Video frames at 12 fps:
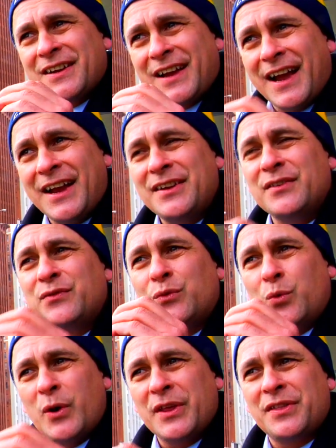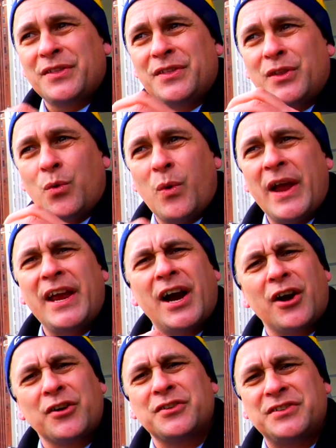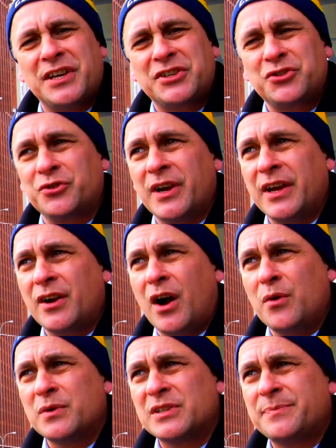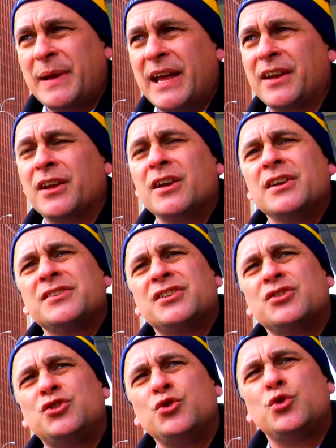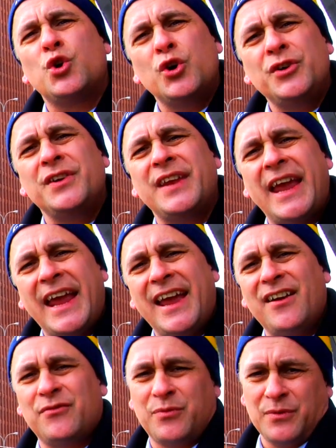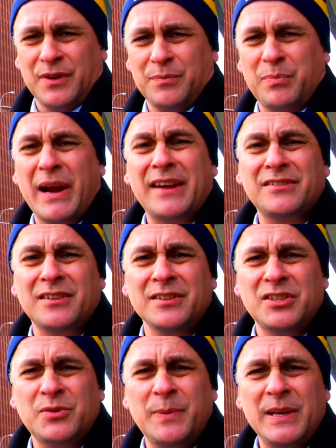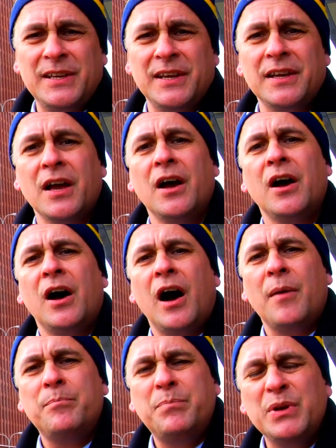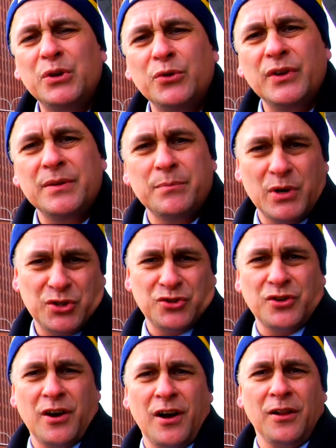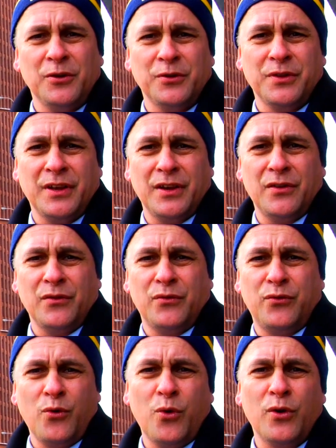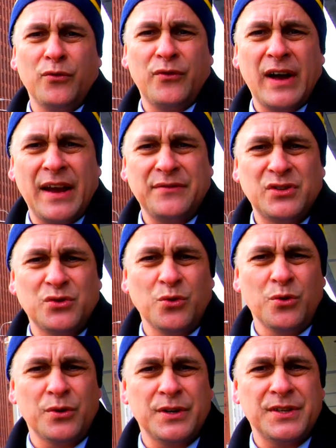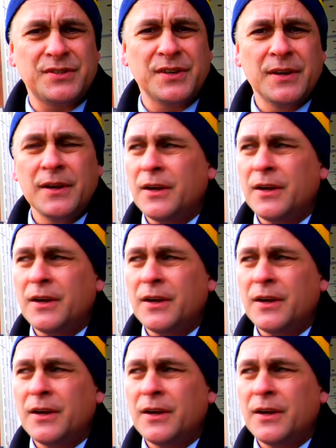kind of with the way architecture had always been. Since you couldn't have, practically speaking, a building much taller than 4 or 5 stories,